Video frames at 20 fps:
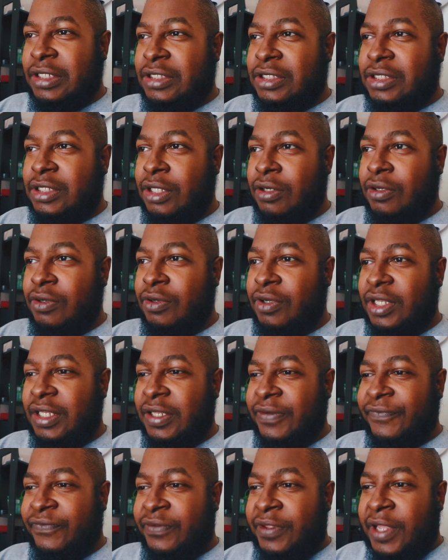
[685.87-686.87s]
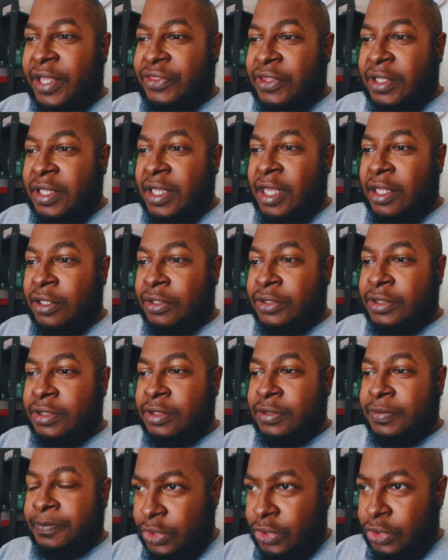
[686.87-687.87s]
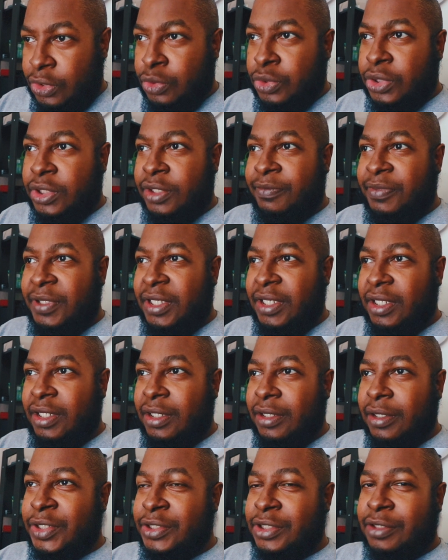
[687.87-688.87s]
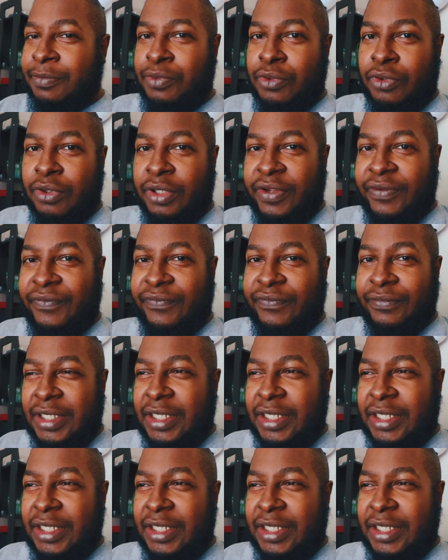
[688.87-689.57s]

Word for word: So if nothing else, you should be supportive.